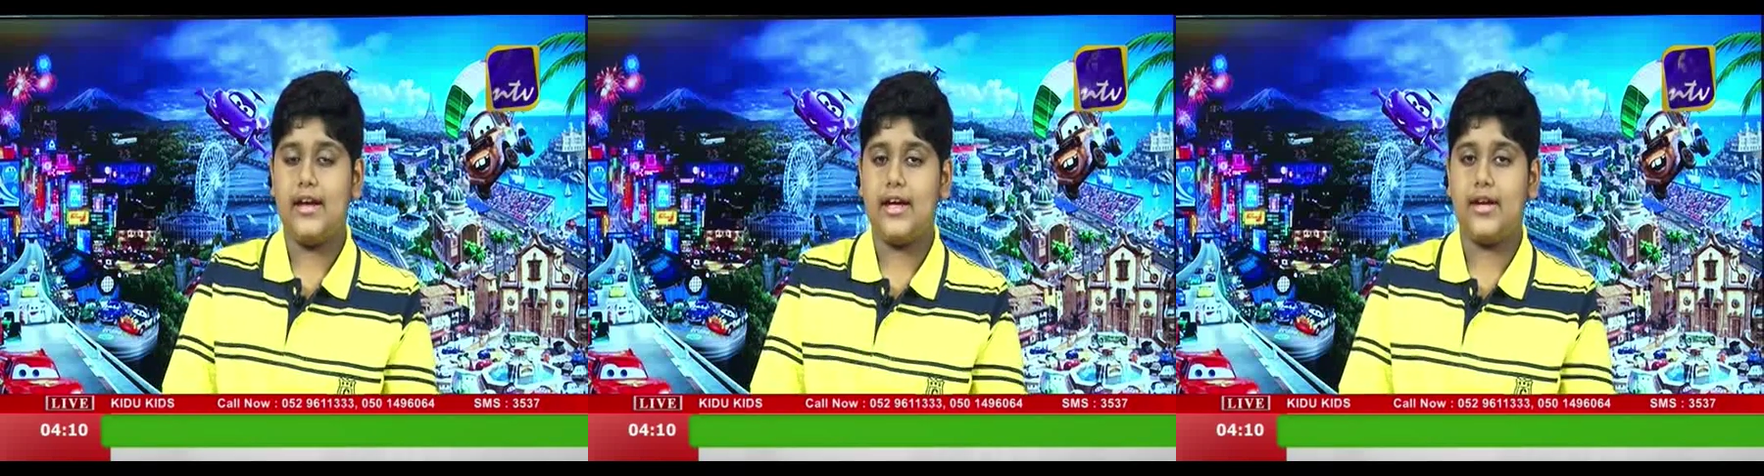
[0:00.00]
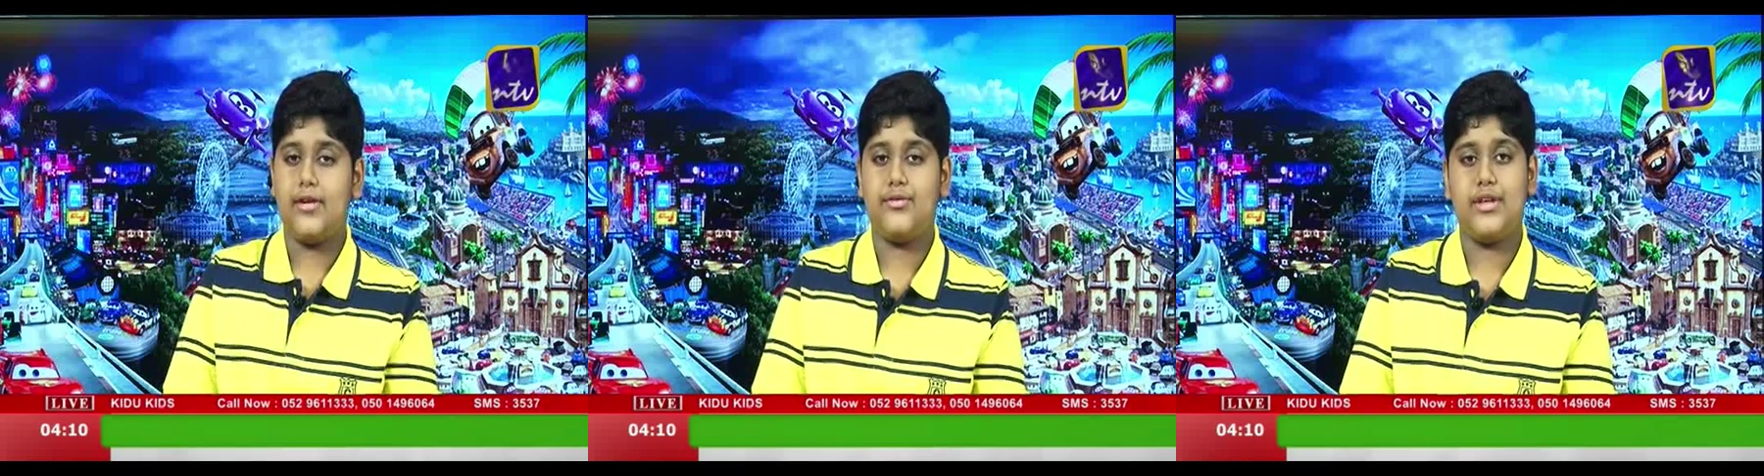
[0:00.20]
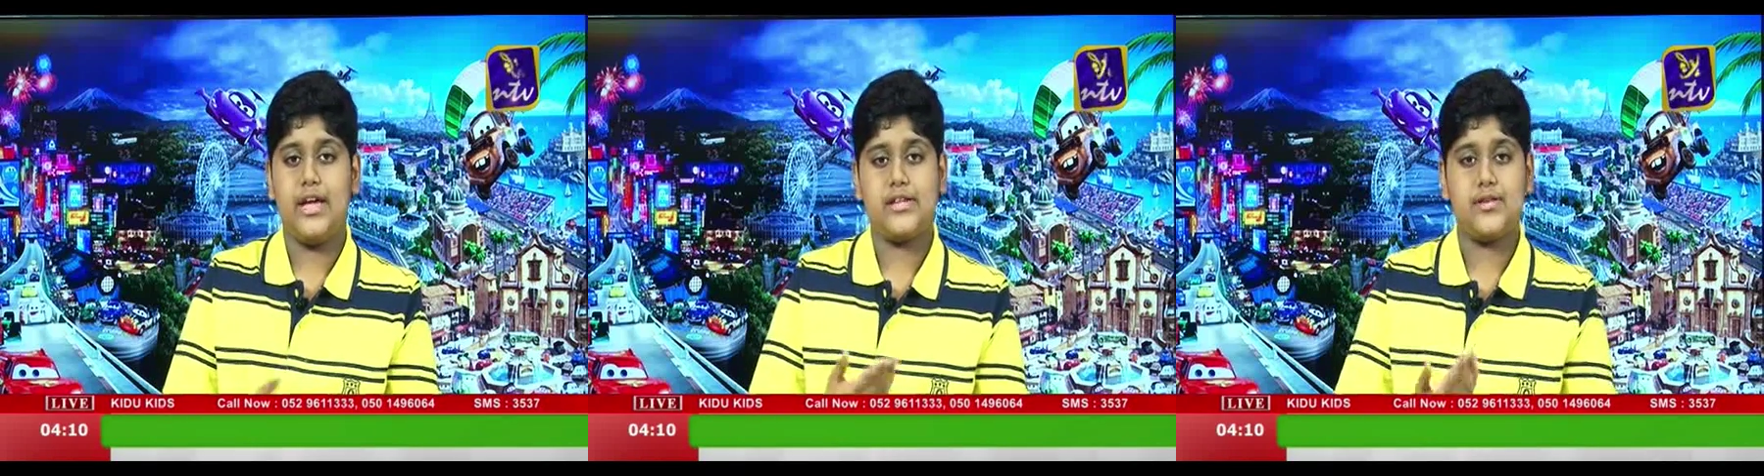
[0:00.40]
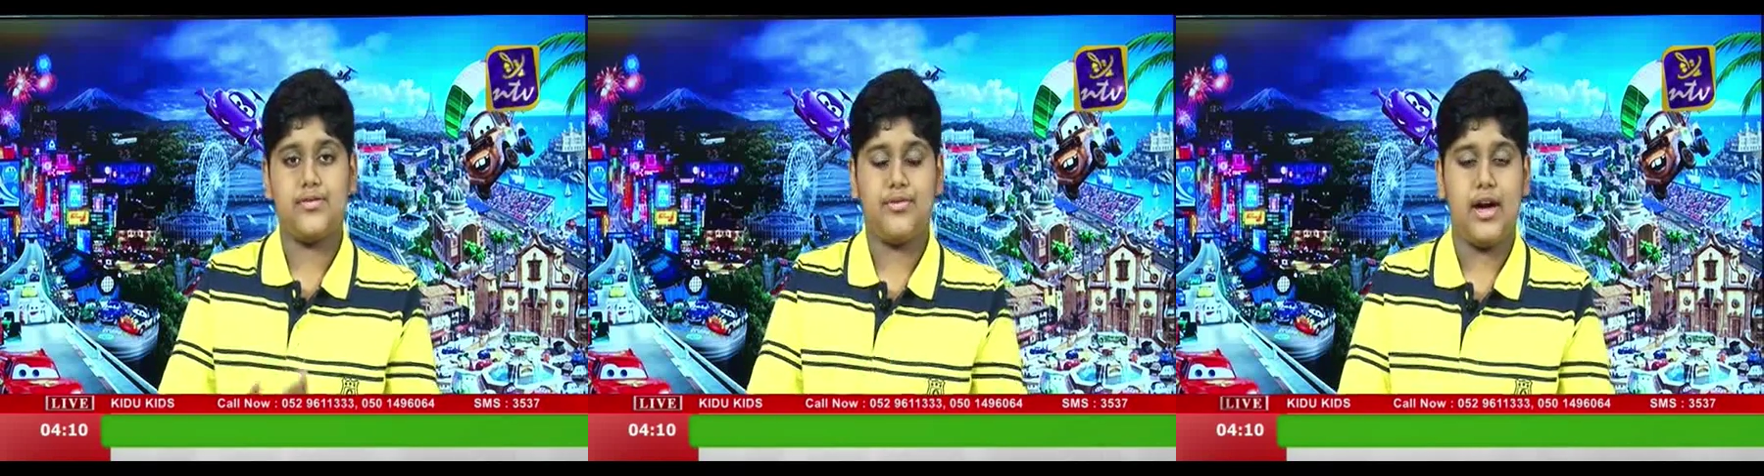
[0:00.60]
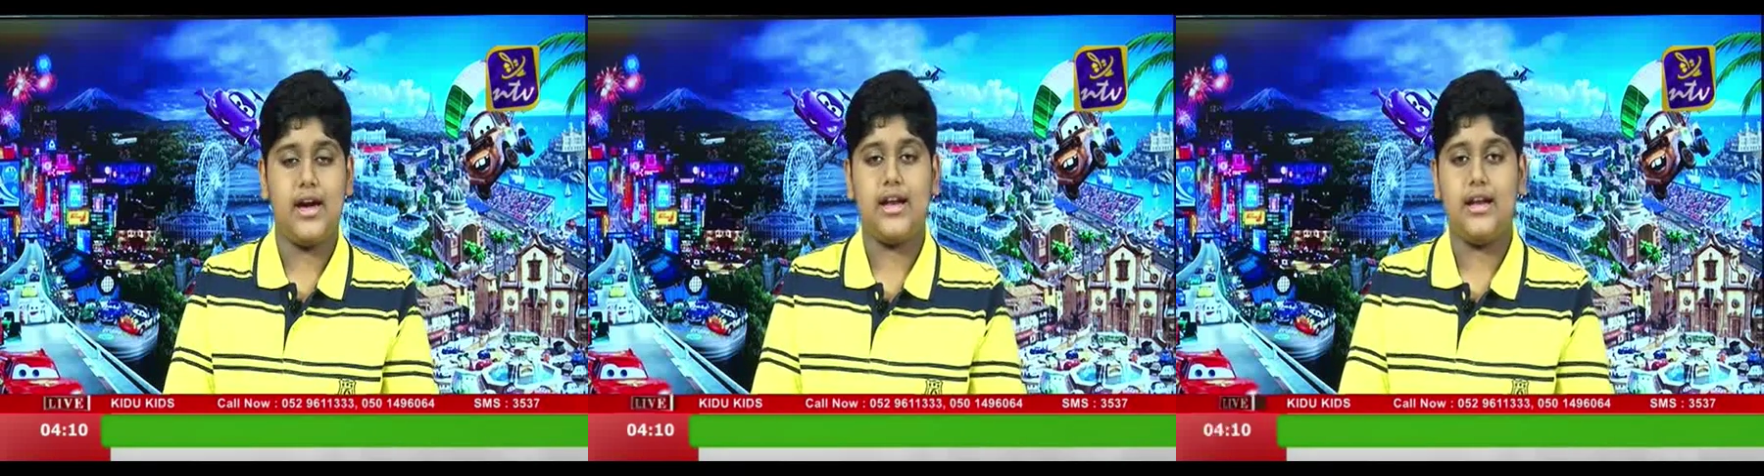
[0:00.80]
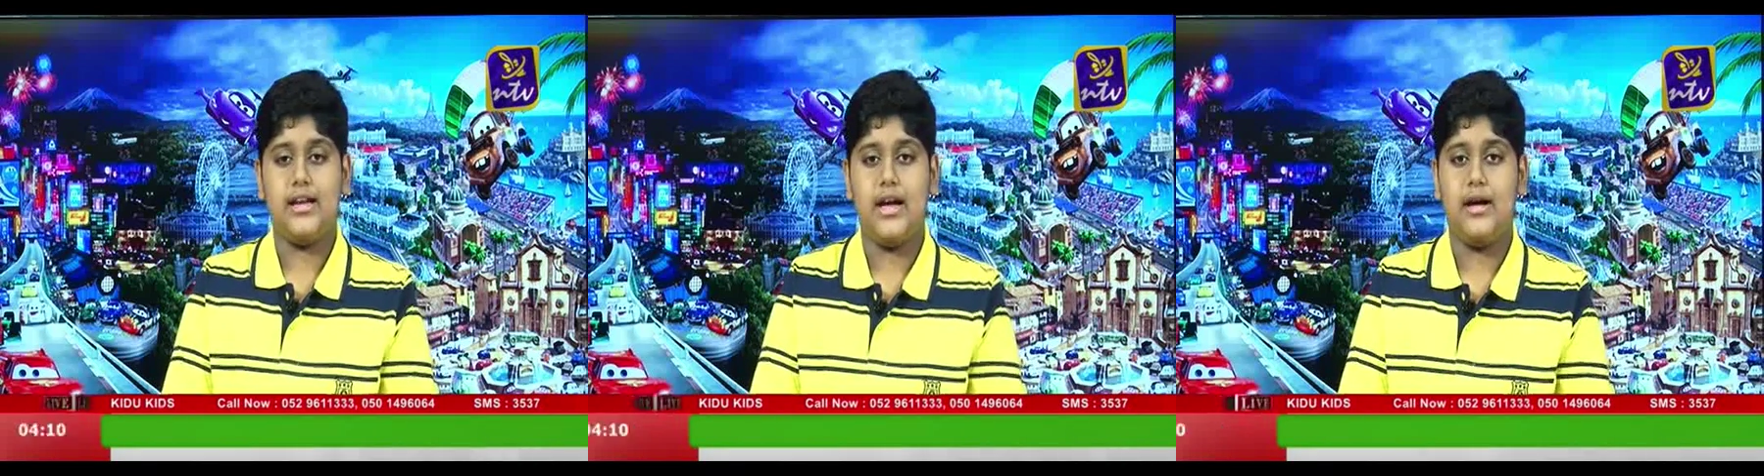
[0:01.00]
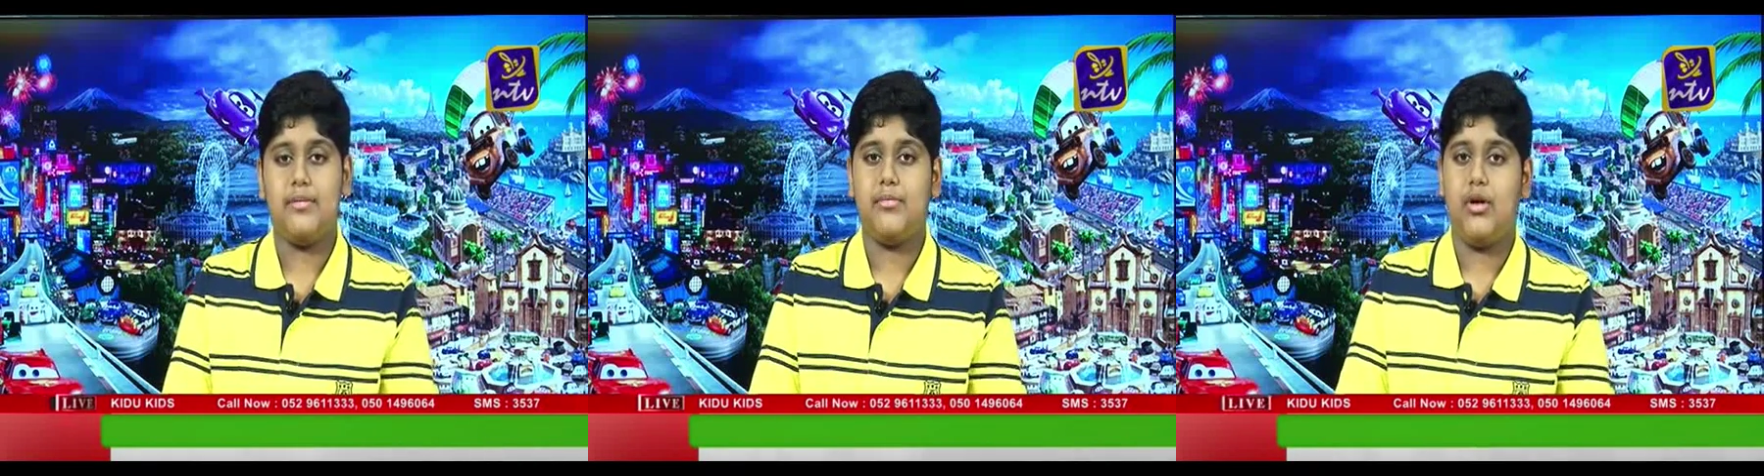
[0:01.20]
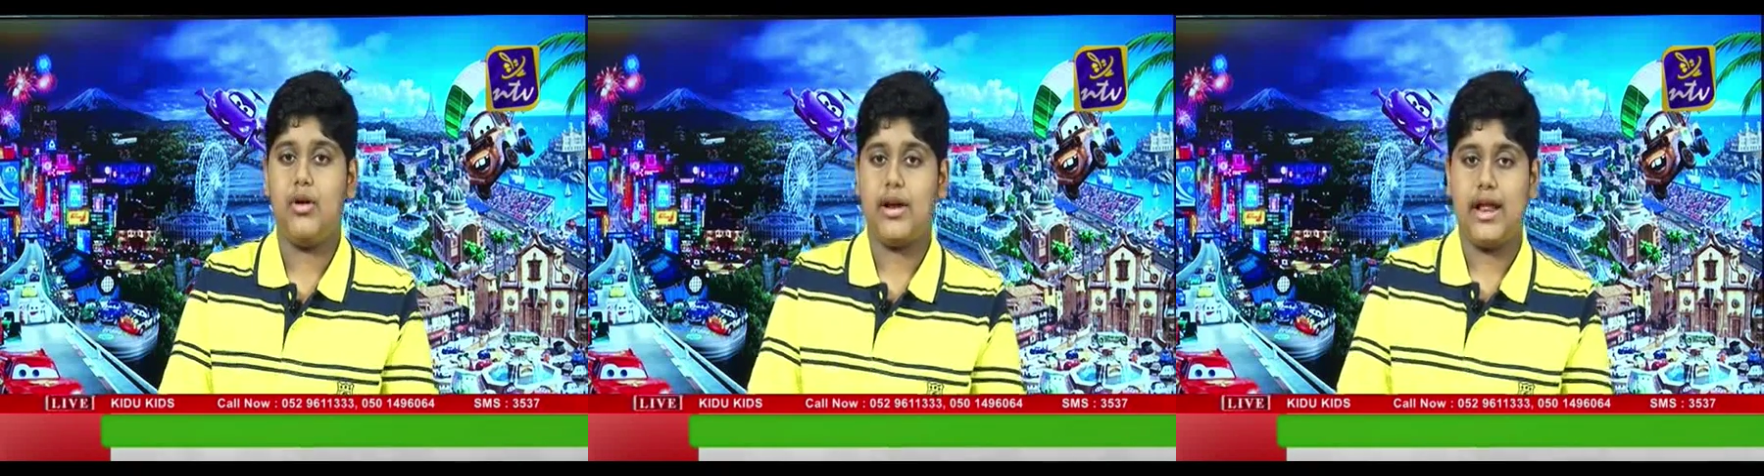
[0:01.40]
If there's a fire
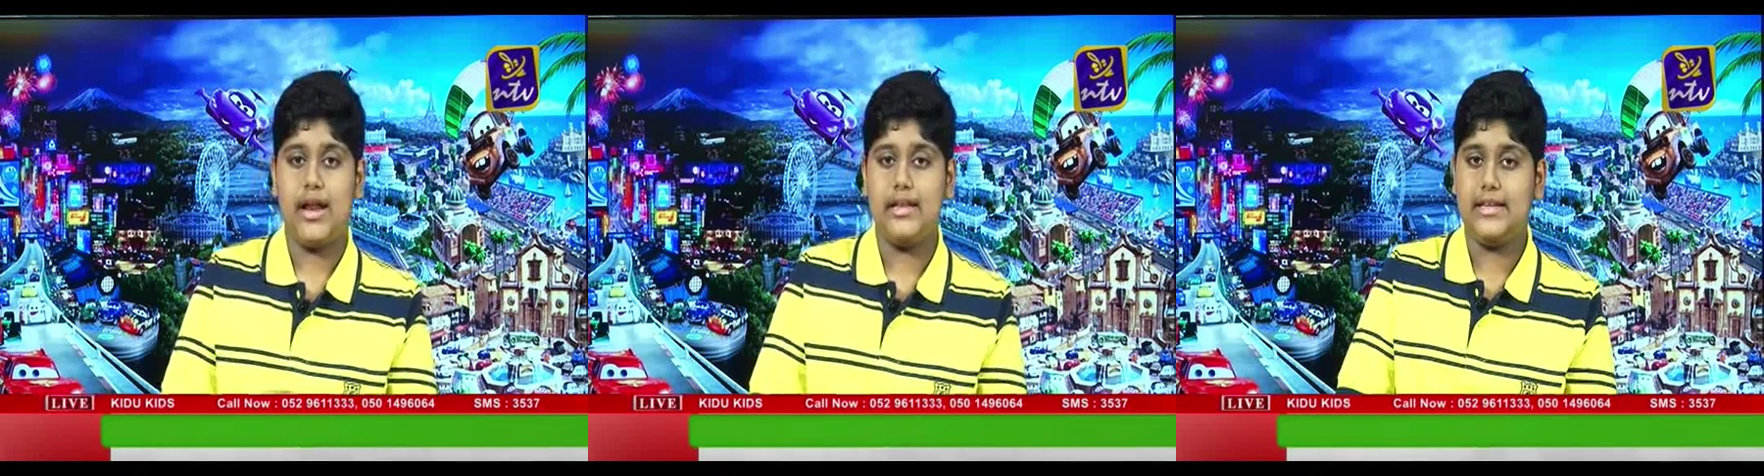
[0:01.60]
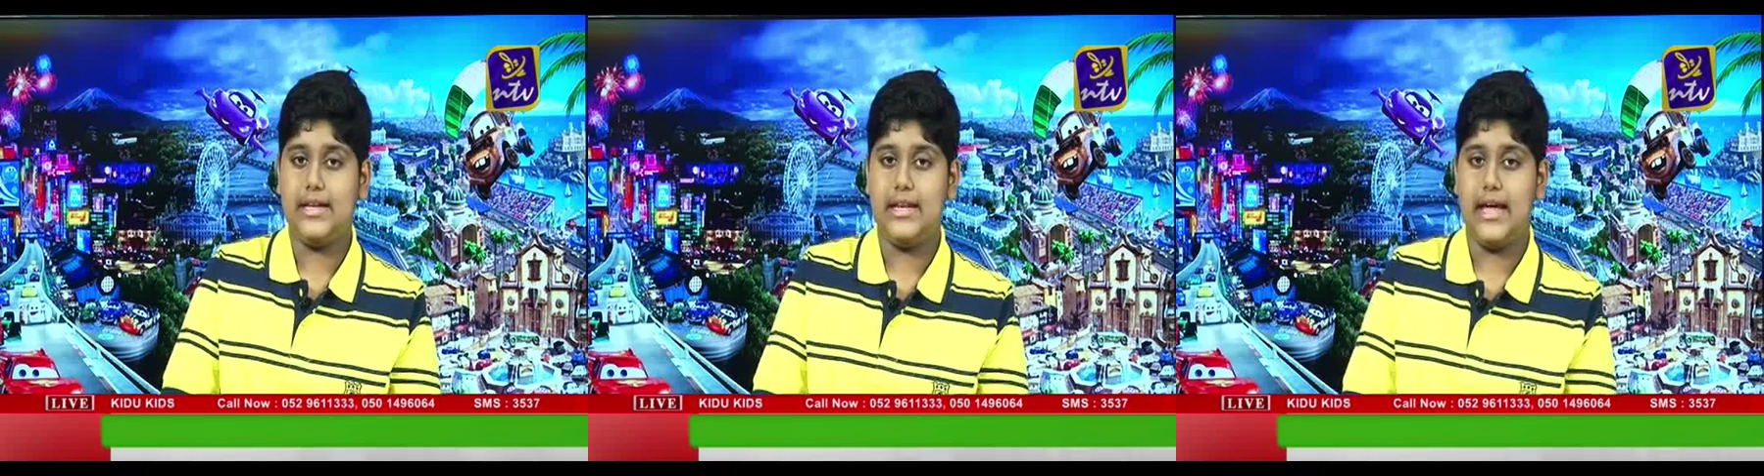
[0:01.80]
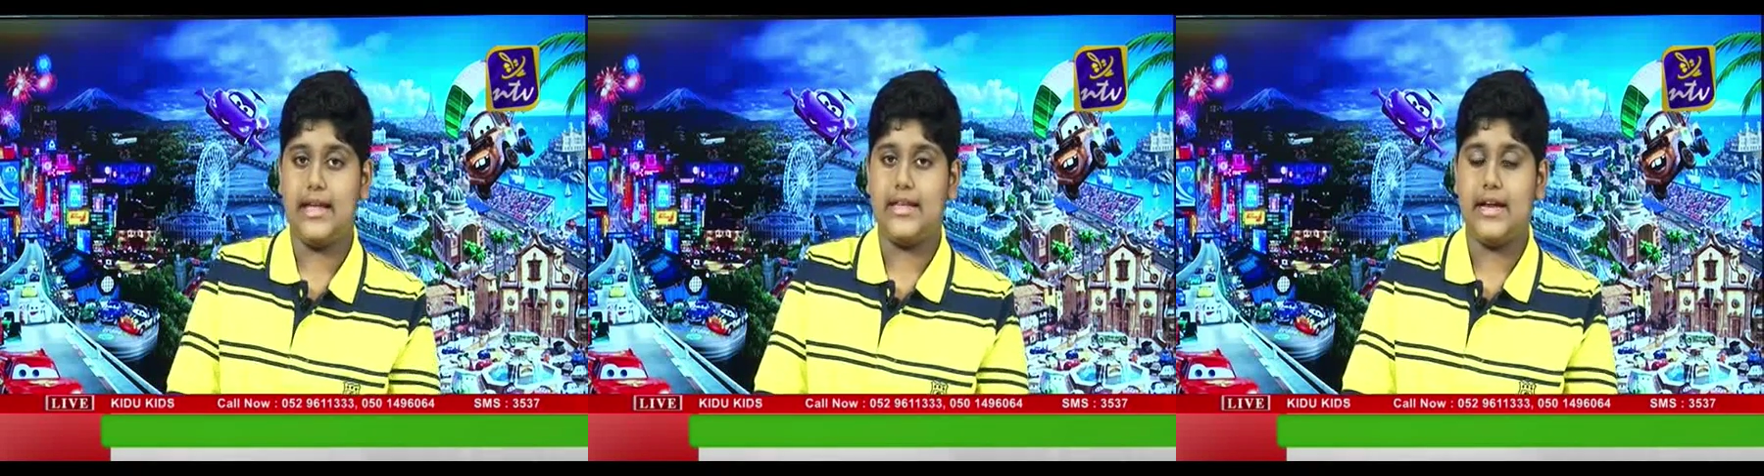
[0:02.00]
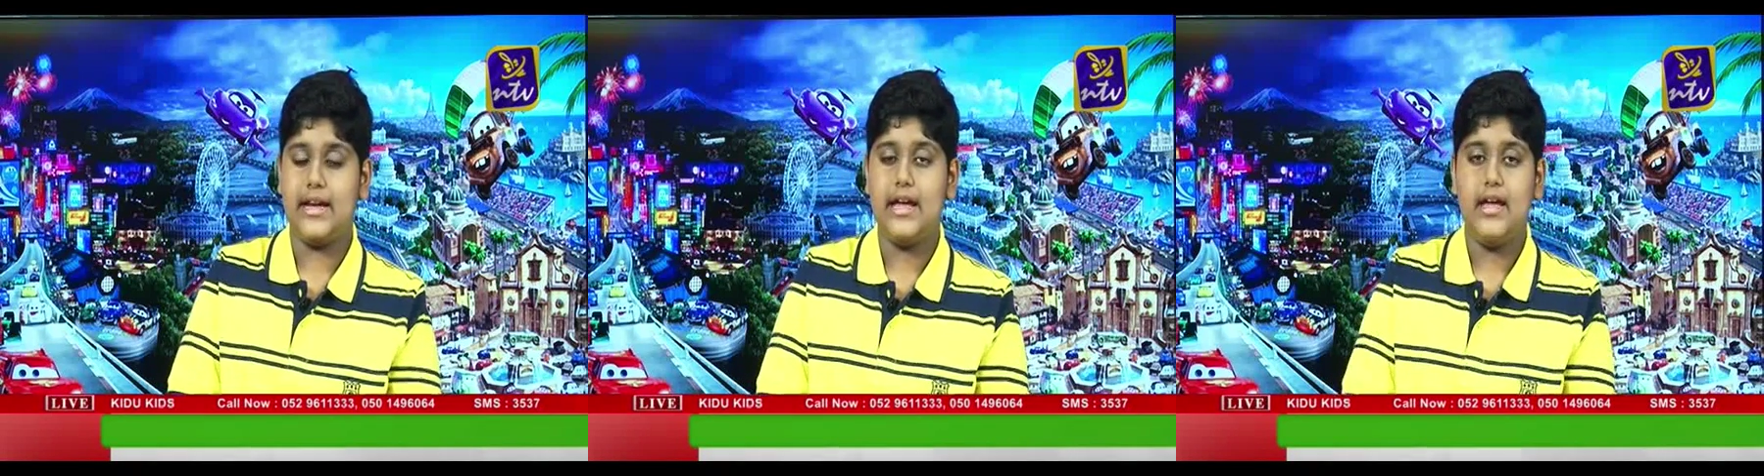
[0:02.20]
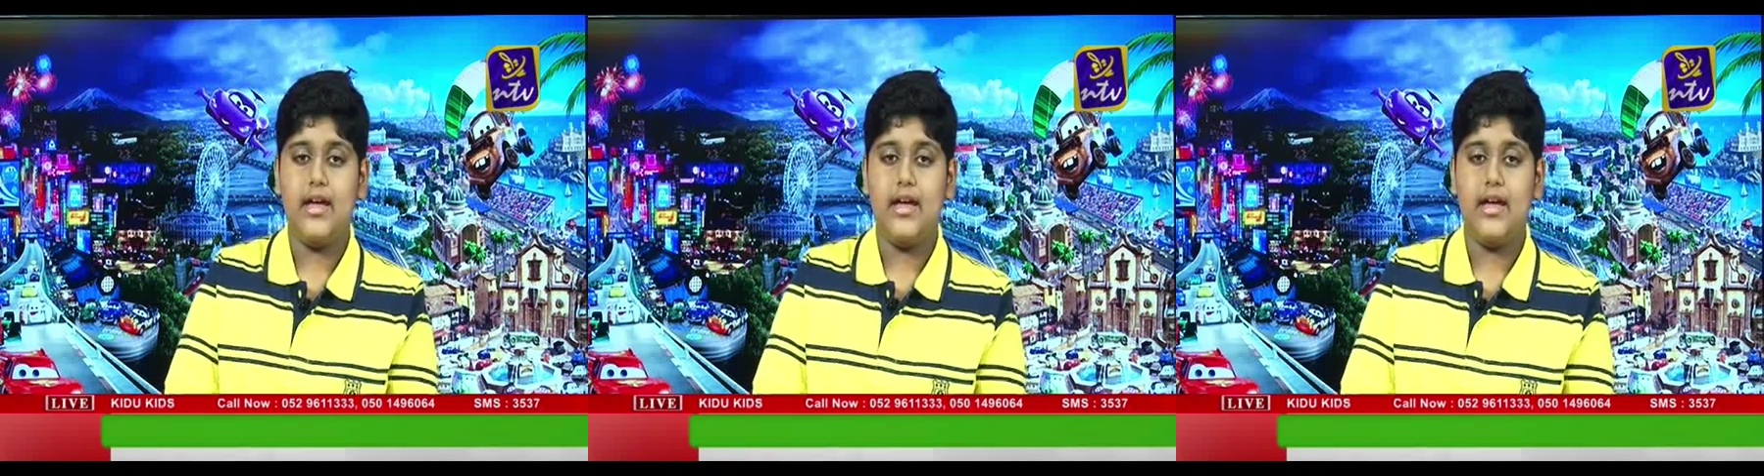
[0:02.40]
alarm or anything like that,